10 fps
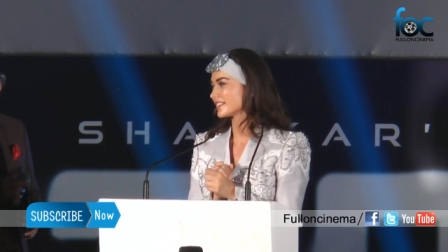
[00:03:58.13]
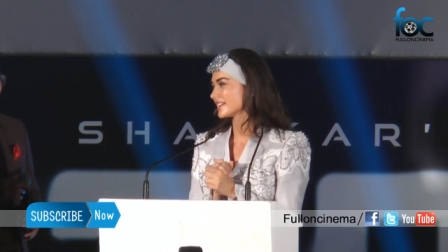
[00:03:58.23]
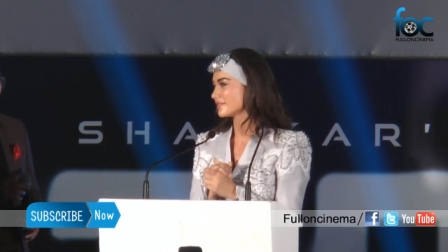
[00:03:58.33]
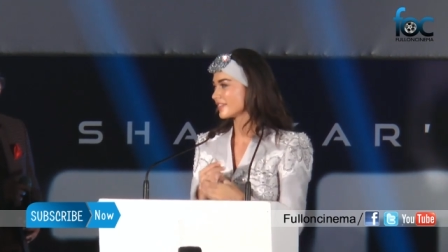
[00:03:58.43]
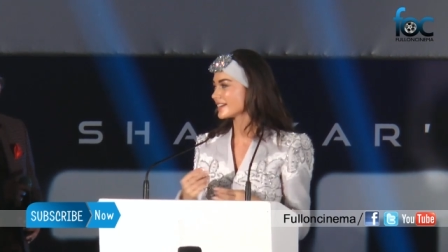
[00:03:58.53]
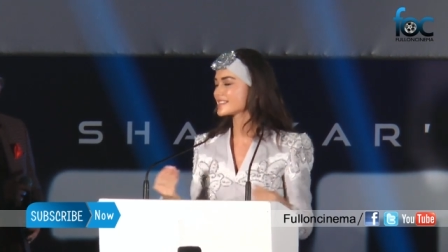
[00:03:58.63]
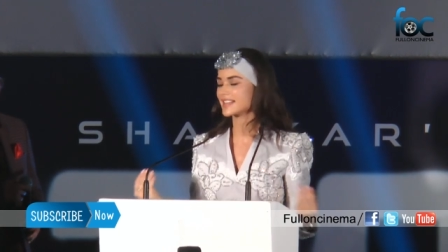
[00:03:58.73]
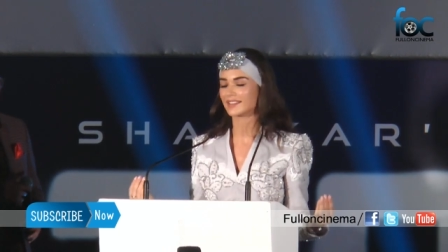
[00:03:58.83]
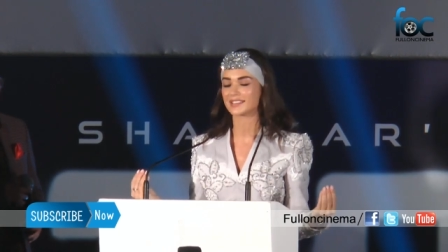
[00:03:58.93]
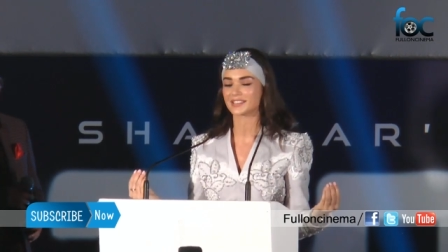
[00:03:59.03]
He really
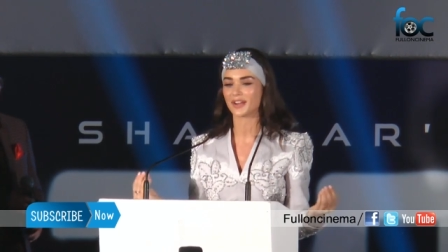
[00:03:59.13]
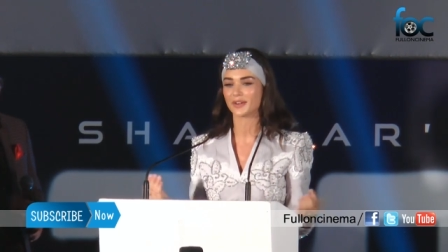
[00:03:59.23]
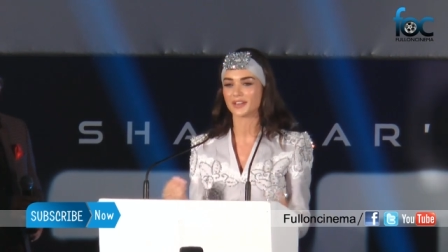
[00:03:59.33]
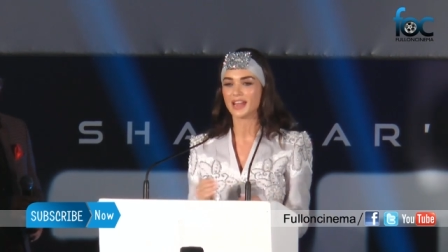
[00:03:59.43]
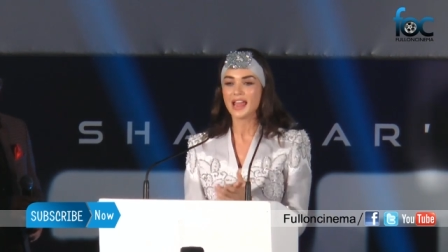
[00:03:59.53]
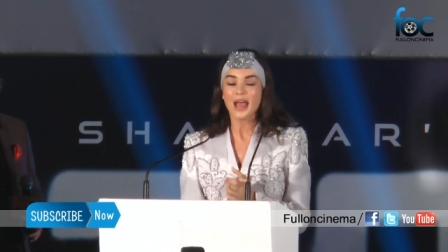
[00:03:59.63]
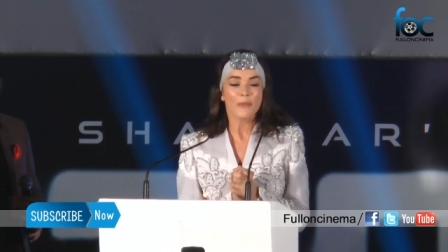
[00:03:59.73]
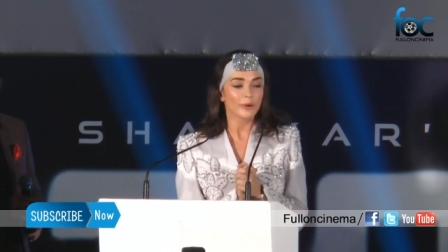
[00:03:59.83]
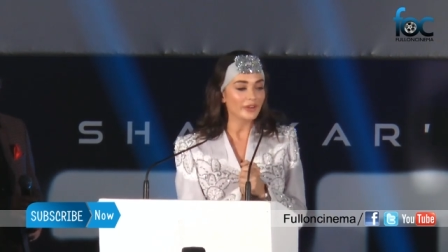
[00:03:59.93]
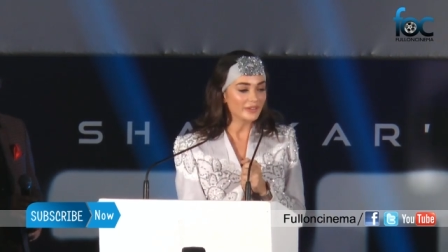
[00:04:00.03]
set the tone.
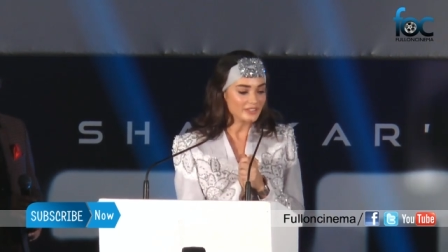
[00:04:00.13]
But